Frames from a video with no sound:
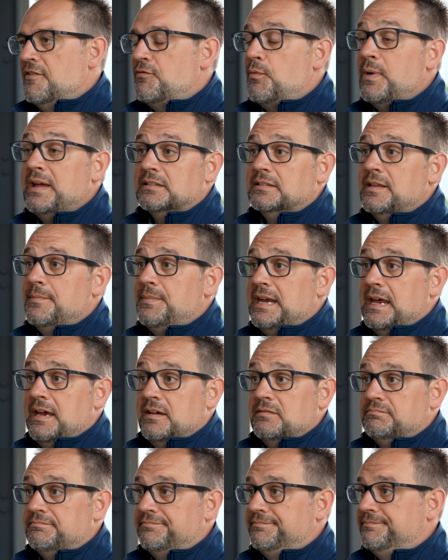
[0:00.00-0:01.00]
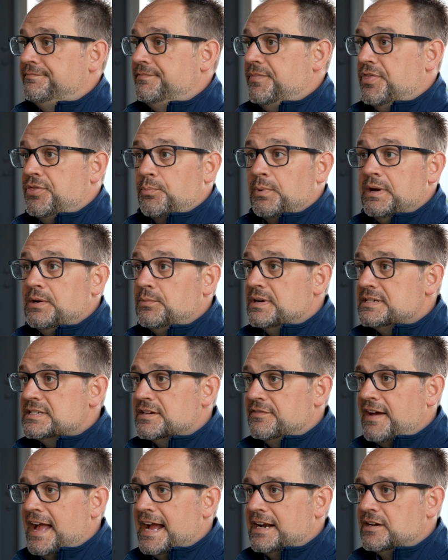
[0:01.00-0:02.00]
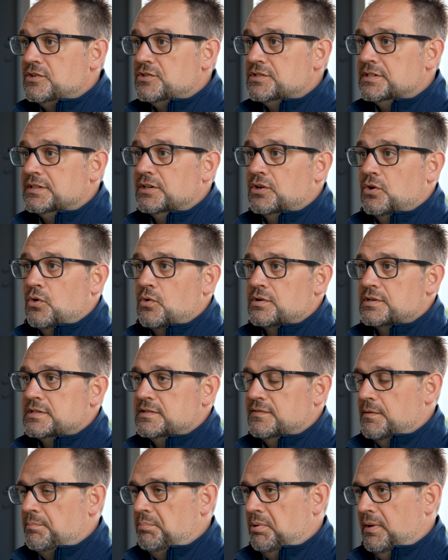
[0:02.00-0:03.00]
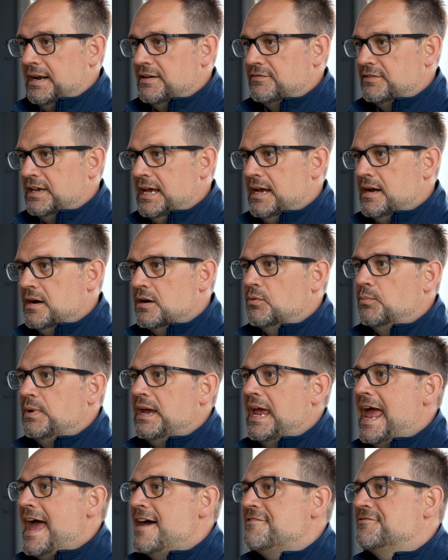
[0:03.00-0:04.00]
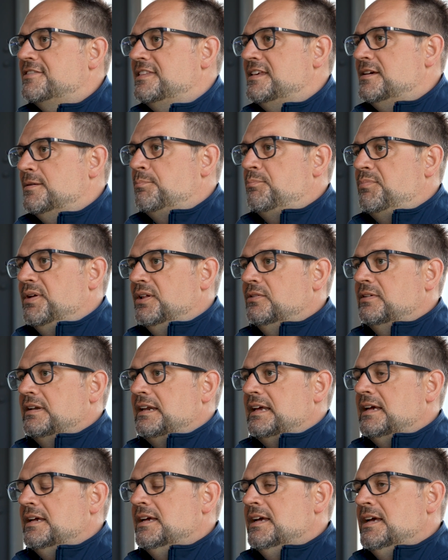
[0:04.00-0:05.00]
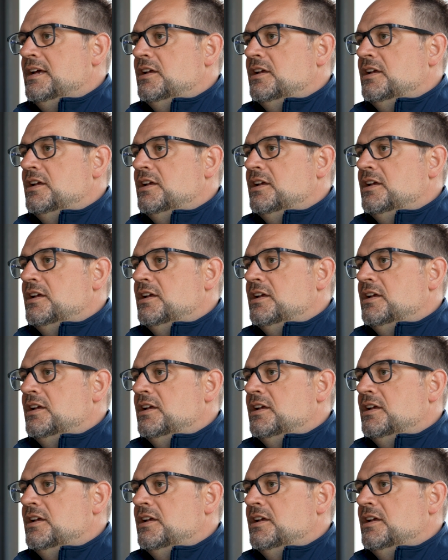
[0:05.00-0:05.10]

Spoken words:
If we eliminate 3 risk factors in the course of a plan of care, we have the ability